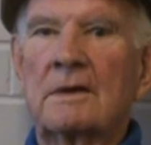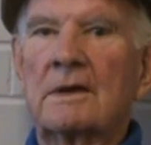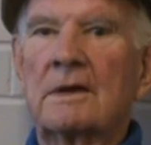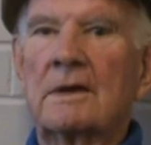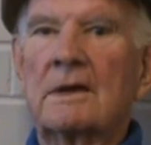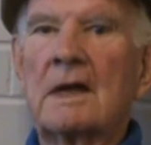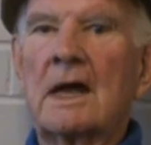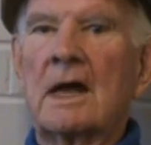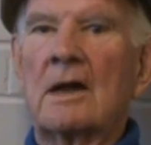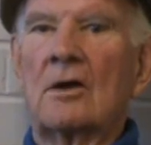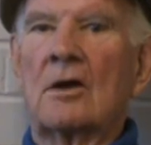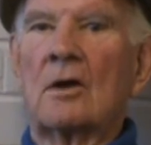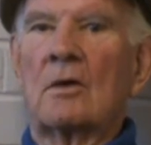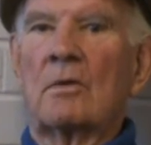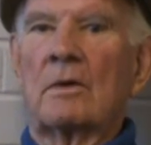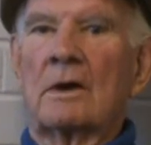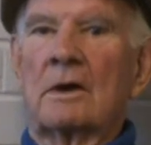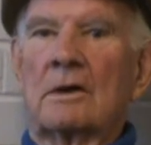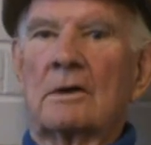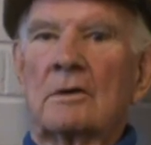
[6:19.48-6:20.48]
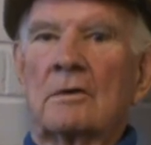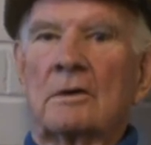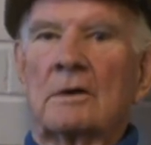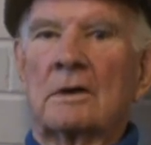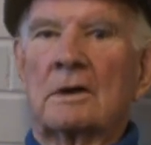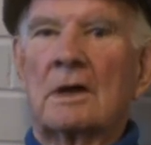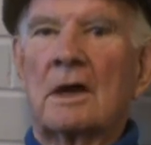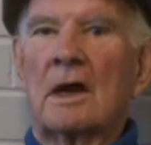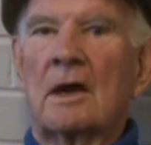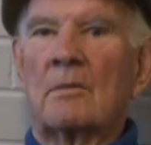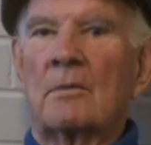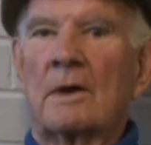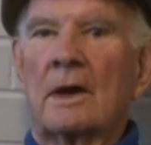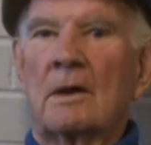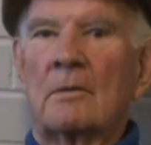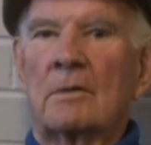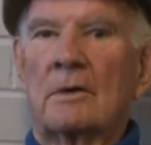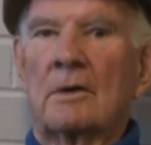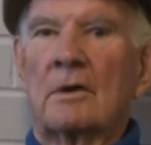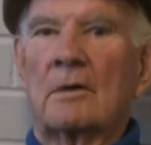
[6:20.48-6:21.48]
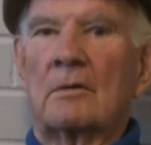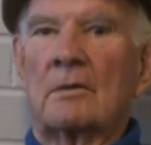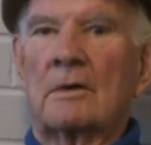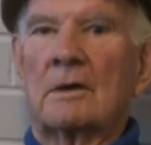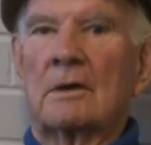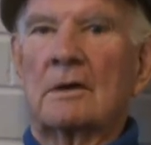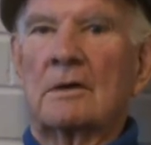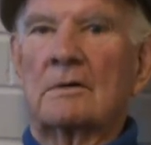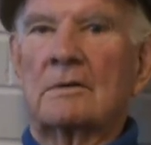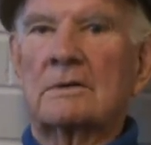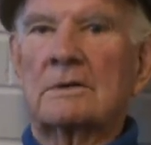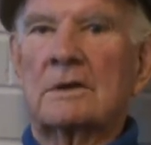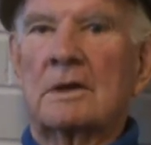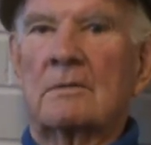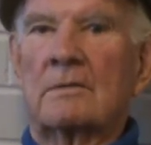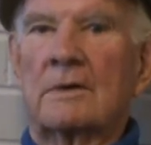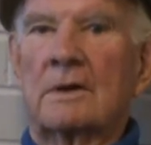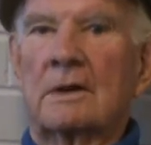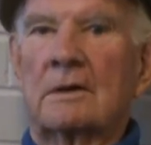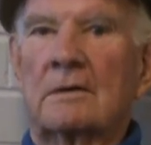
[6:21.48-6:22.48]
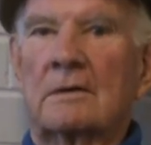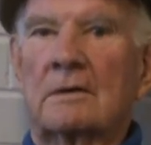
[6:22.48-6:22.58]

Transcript: Not all wanted to go into combat, but all wanted to do something.